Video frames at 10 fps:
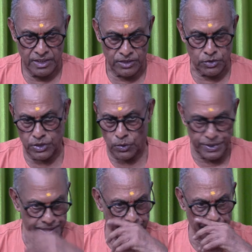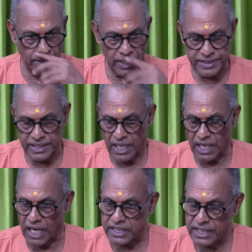So the question was,
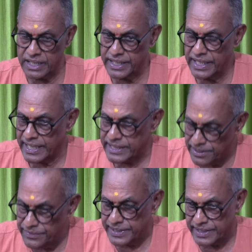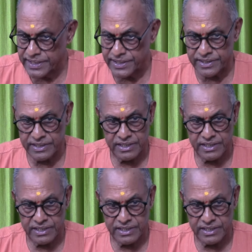are there any activities